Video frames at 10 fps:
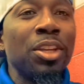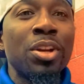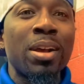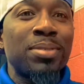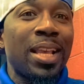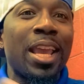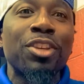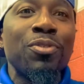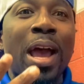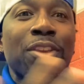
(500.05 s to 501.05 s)
You know what I'm saying?
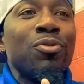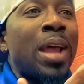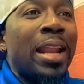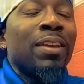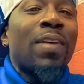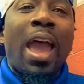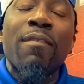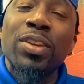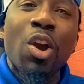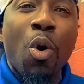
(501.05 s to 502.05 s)
You're not, you're not even
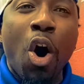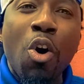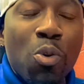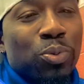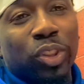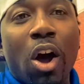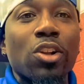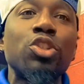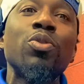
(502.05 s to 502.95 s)
having your own thoughts.